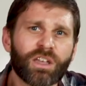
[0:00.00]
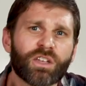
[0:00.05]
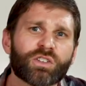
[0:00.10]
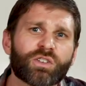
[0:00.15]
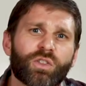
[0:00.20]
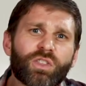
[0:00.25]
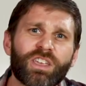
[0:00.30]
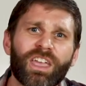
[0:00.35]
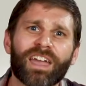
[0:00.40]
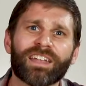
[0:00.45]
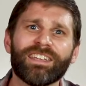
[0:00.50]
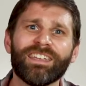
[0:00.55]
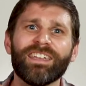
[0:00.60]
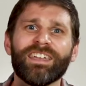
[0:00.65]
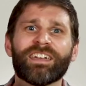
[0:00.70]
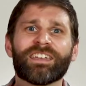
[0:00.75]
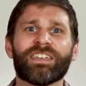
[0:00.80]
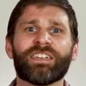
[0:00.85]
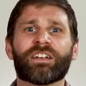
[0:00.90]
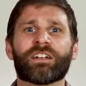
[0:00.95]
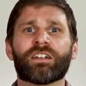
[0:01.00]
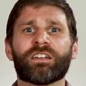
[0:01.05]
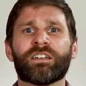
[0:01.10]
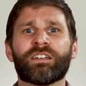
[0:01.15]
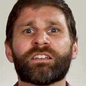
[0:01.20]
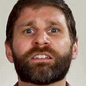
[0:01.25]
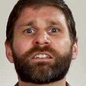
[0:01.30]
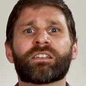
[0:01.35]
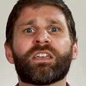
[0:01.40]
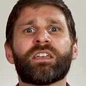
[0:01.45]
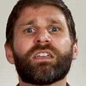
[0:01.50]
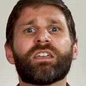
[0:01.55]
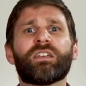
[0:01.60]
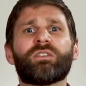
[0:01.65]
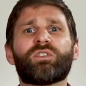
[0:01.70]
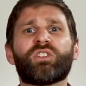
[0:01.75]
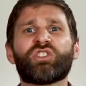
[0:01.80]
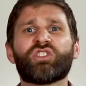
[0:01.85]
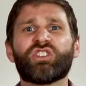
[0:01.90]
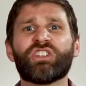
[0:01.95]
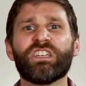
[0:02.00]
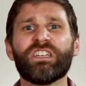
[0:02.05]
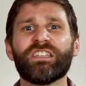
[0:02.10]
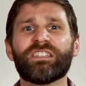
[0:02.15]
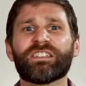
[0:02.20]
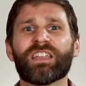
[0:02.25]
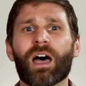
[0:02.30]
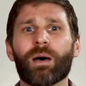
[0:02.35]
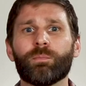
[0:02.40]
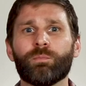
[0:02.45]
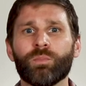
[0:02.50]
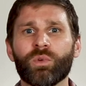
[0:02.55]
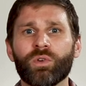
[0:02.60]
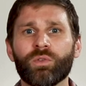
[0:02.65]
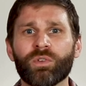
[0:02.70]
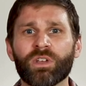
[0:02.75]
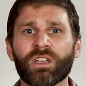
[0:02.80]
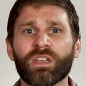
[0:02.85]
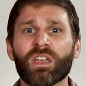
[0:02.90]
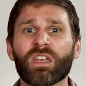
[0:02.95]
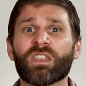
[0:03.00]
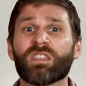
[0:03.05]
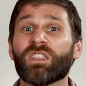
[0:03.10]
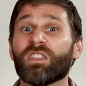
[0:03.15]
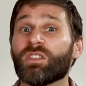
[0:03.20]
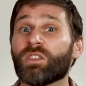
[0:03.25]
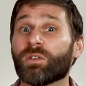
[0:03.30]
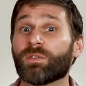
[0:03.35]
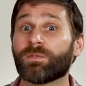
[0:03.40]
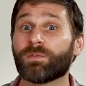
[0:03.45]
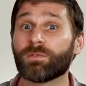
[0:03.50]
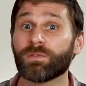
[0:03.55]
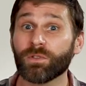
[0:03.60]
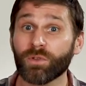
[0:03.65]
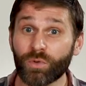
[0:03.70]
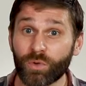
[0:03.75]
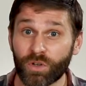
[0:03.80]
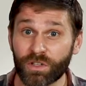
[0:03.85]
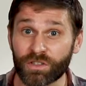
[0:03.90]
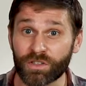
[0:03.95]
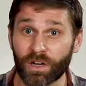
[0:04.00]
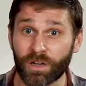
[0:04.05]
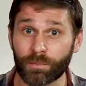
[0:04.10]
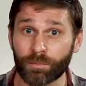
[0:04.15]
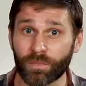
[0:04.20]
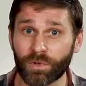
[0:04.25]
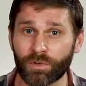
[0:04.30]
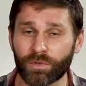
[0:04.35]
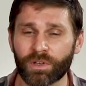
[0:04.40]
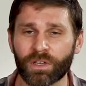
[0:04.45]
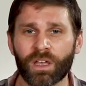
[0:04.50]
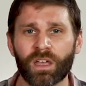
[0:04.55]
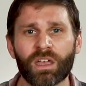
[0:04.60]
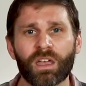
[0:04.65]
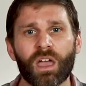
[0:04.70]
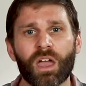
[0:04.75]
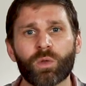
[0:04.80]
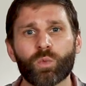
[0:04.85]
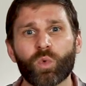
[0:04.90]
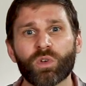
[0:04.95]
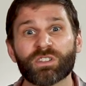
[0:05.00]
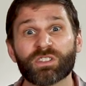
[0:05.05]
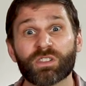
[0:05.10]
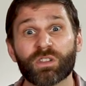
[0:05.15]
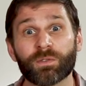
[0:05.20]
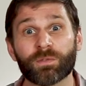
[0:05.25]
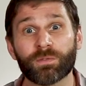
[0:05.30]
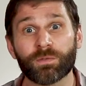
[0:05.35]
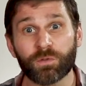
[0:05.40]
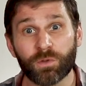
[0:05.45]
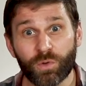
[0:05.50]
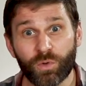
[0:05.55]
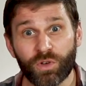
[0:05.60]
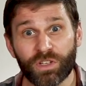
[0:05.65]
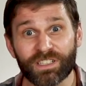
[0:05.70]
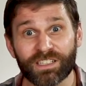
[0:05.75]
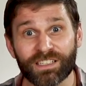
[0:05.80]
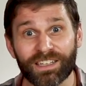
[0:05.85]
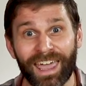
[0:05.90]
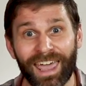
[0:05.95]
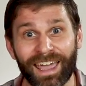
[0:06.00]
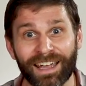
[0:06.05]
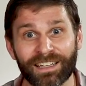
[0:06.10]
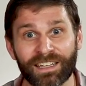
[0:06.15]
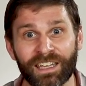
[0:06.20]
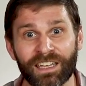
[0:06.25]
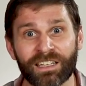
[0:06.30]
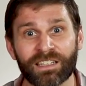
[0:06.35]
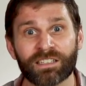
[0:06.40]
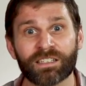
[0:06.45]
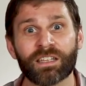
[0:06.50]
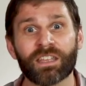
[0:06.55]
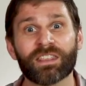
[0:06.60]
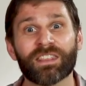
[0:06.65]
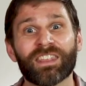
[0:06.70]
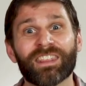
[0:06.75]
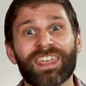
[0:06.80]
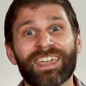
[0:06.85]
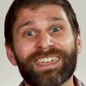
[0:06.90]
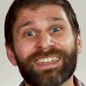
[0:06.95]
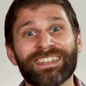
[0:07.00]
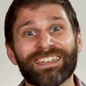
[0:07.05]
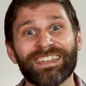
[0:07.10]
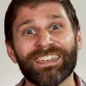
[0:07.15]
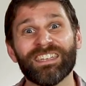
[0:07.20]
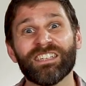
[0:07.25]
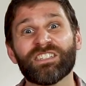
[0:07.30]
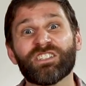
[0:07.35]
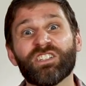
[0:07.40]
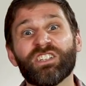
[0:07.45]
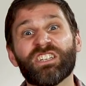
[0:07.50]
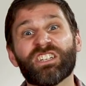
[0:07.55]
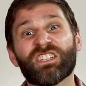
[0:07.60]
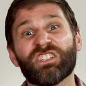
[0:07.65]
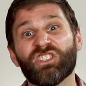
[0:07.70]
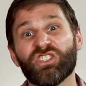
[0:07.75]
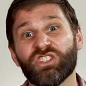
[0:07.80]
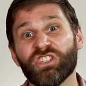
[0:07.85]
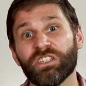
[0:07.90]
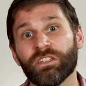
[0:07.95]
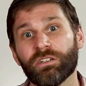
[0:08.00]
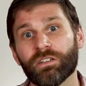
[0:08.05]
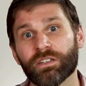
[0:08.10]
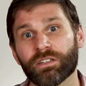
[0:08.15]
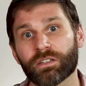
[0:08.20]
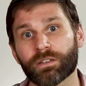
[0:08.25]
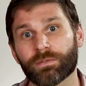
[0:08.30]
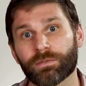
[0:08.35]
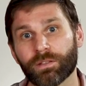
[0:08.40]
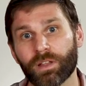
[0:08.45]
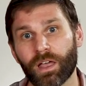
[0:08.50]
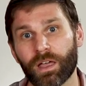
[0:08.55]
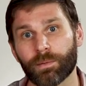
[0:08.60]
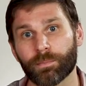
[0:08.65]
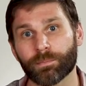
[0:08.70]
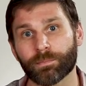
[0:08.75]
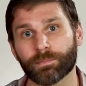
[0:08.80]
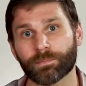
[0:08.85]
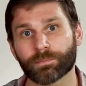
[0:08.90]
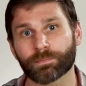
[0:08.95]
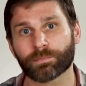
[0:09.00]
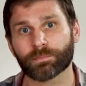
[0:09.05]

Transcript: So the idea here is if the qi's not moving, then the fluids aren't moving, and once the fluid stagnates, then they can easily congeal into phlegm.